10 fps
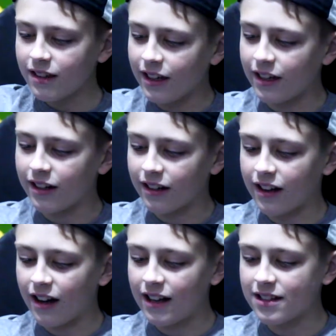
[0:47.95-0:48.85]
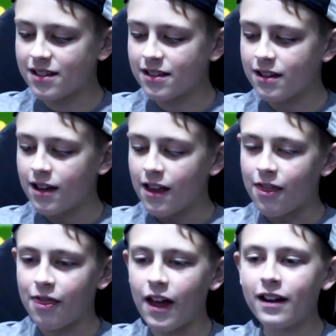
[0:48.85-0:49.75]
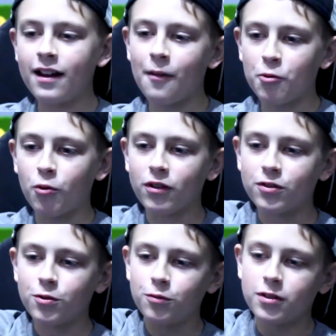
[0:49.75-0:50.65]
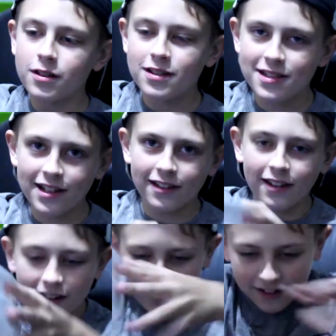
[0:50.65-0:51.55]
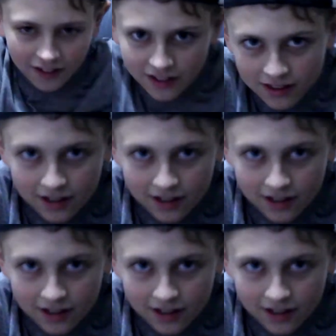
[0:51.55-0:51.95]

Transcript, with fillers: And guys, then I'm going to sit in it like